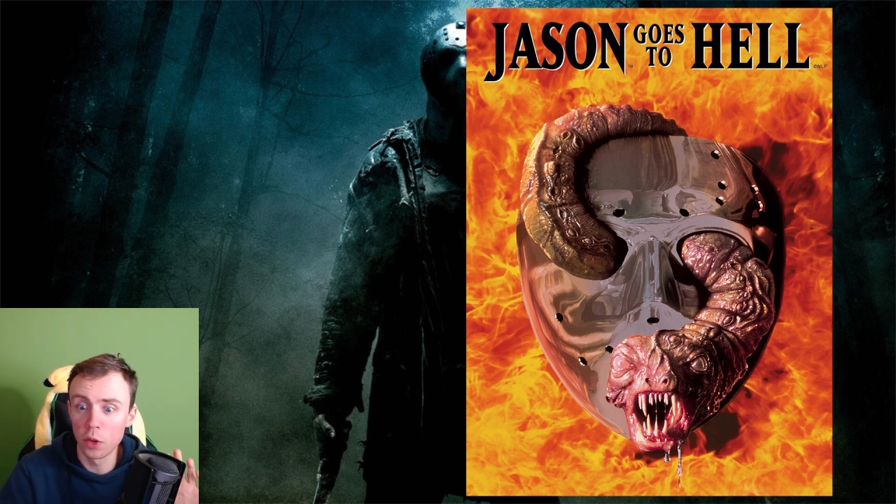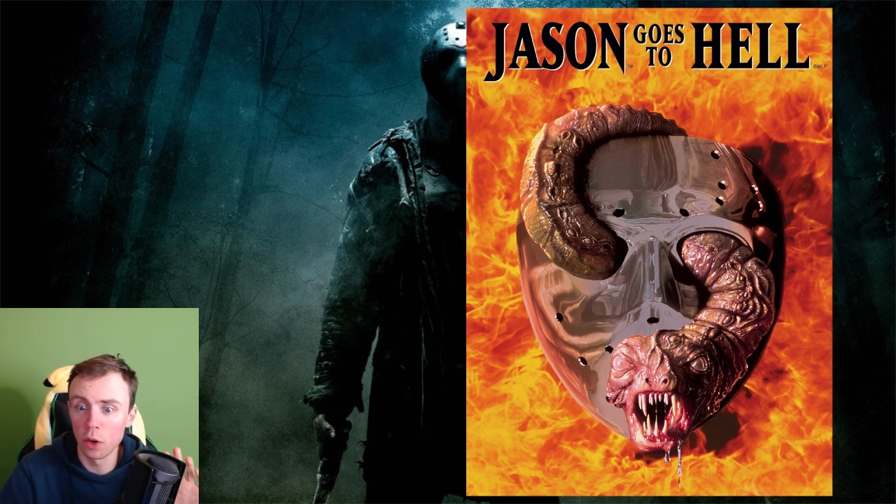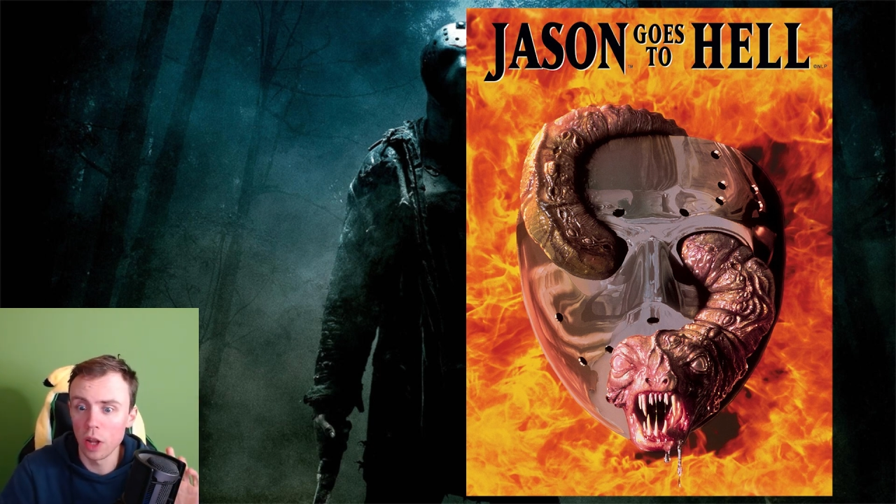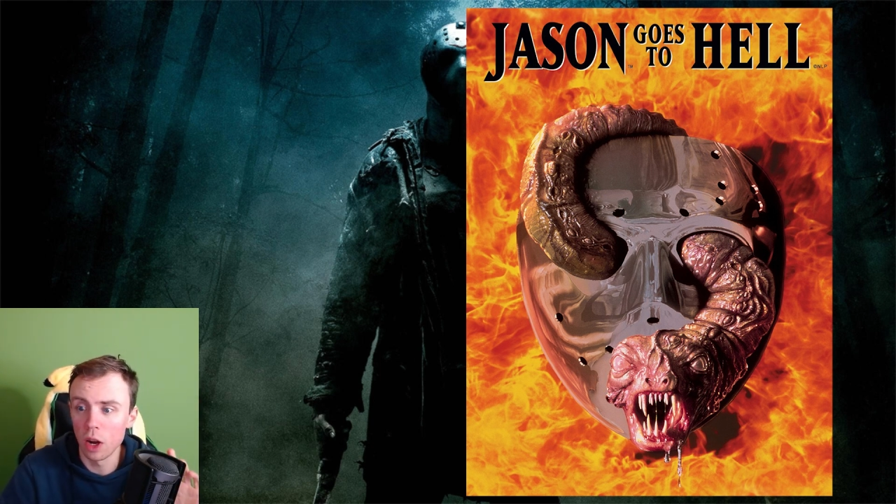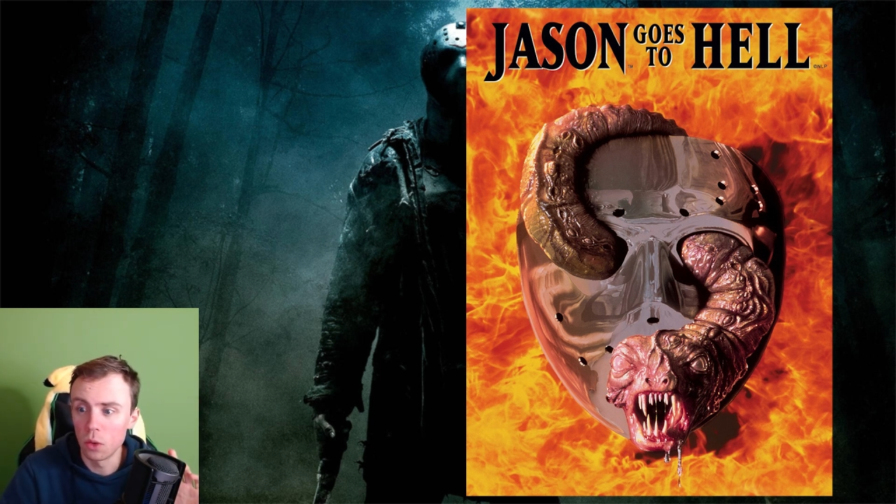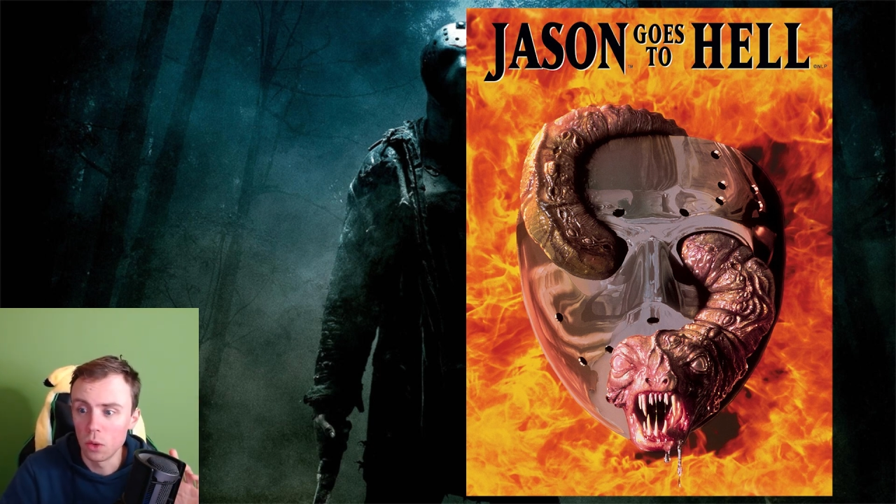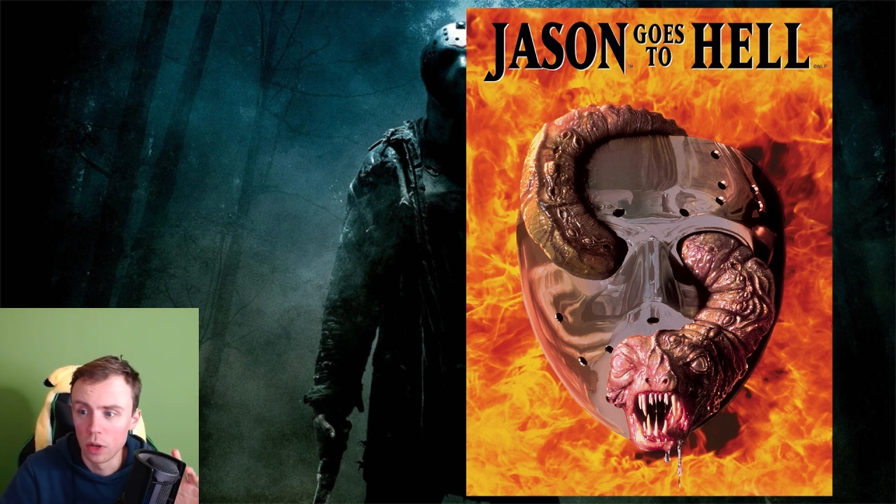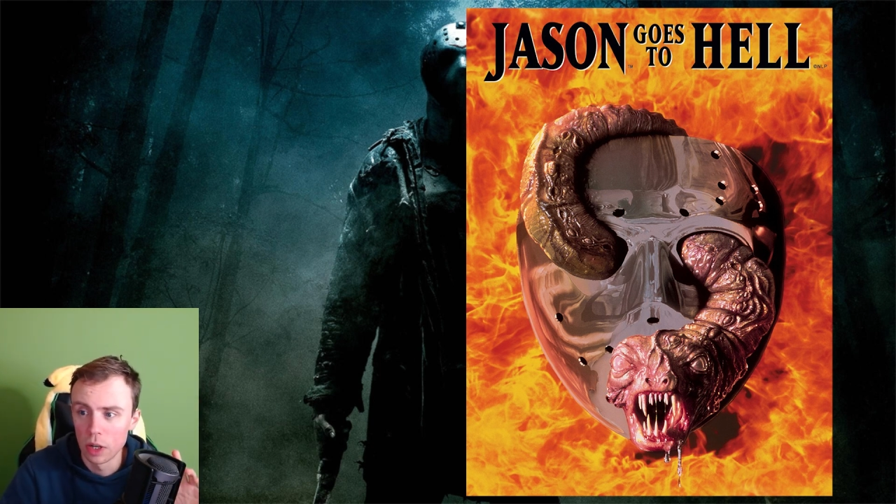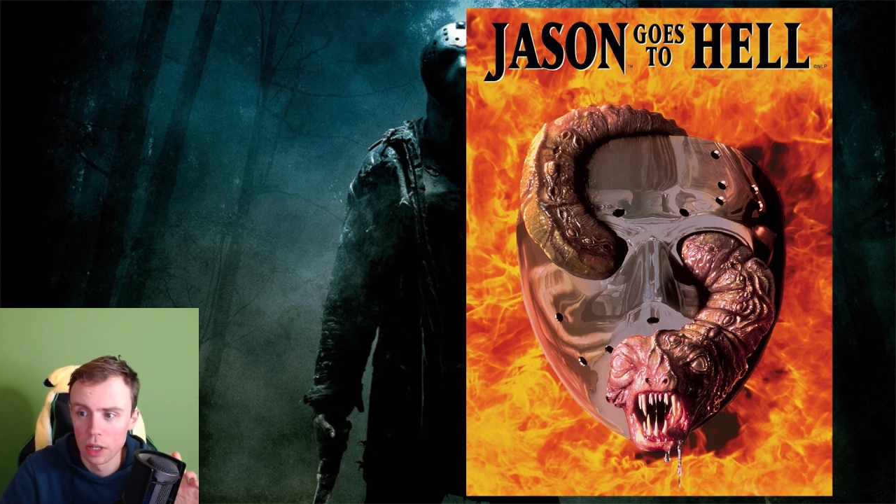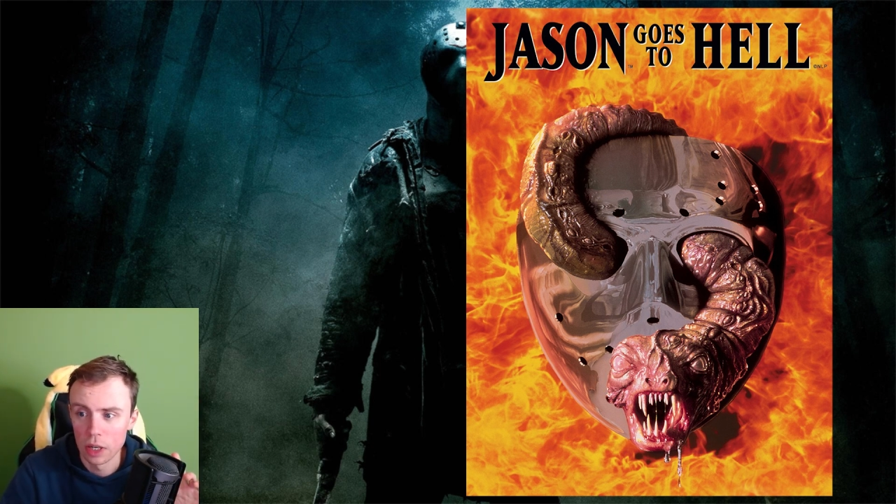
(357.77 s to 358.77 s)
don't know,
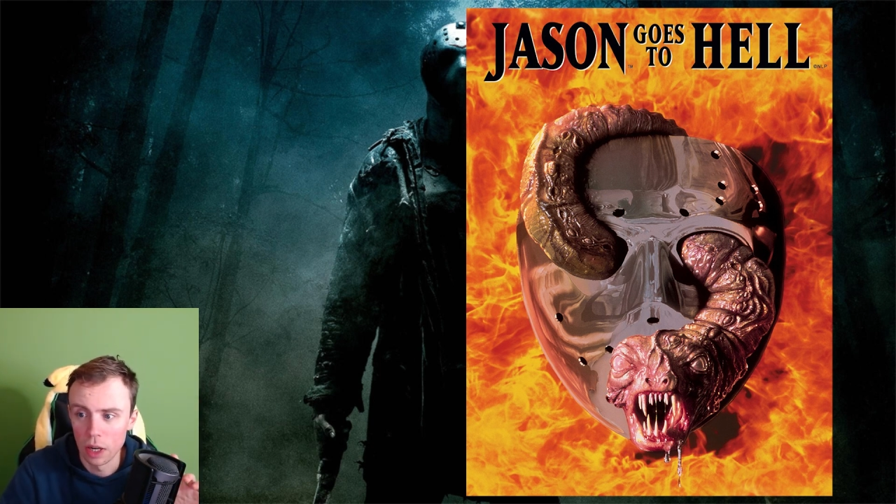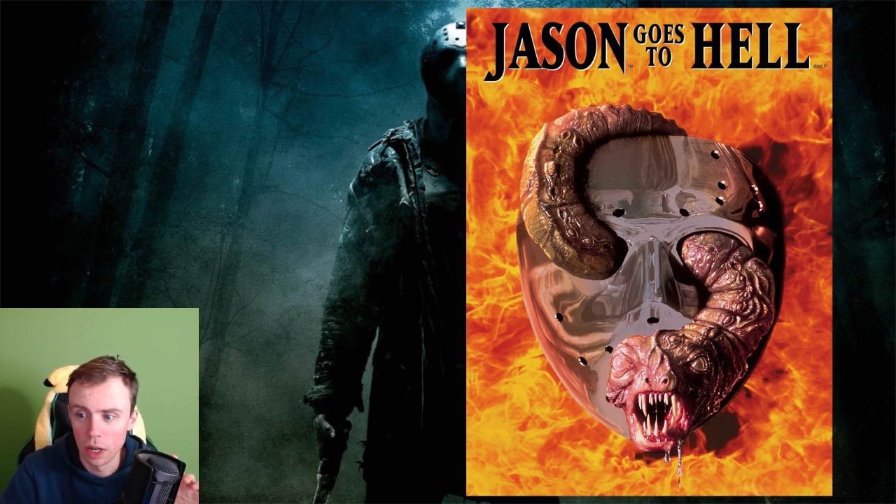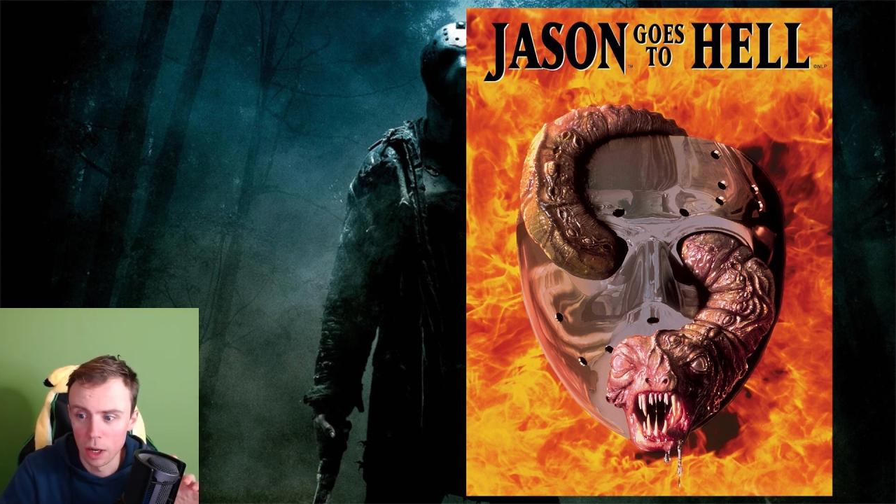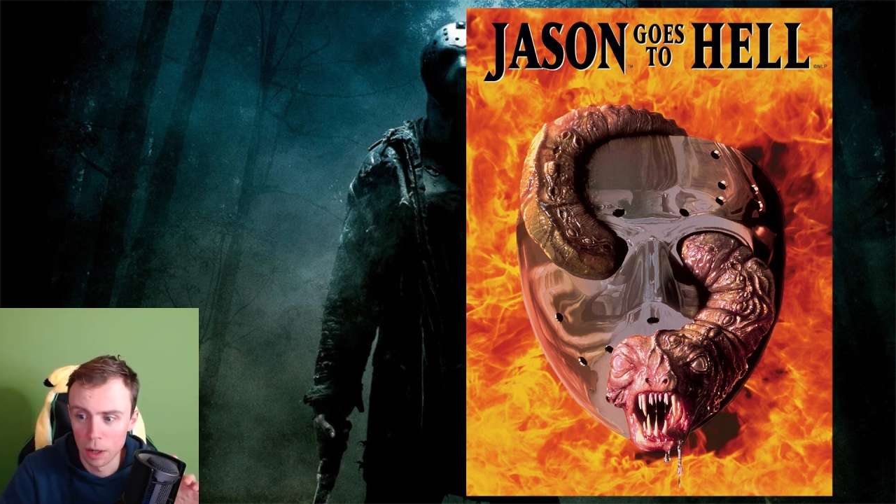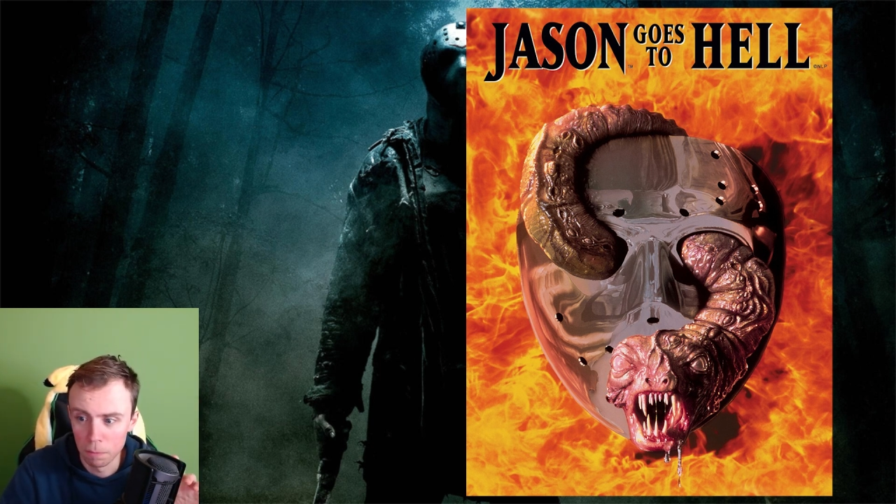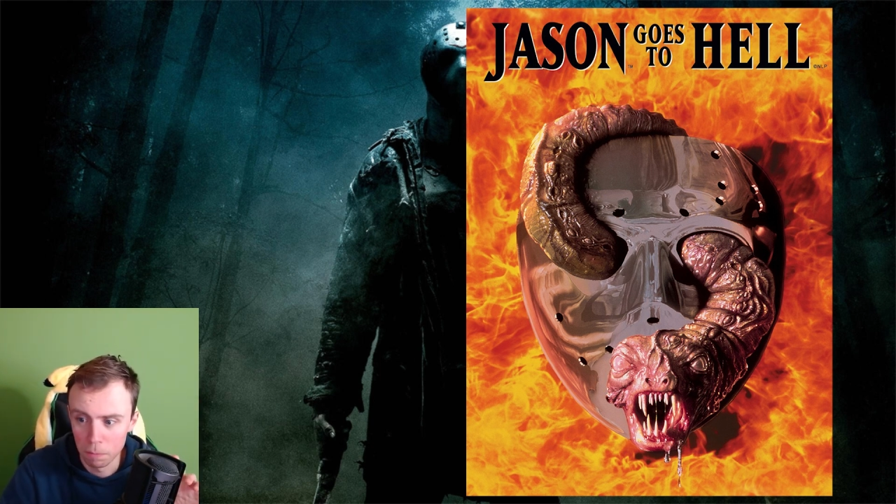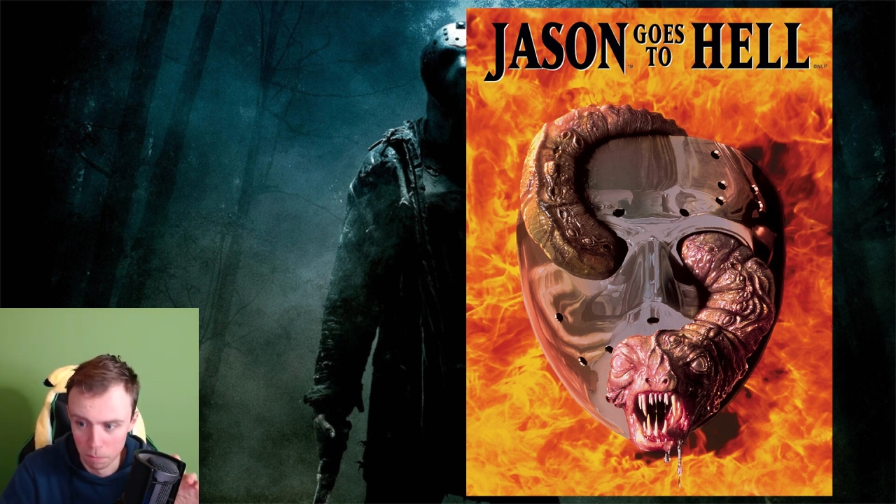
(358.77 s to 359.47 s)
I'm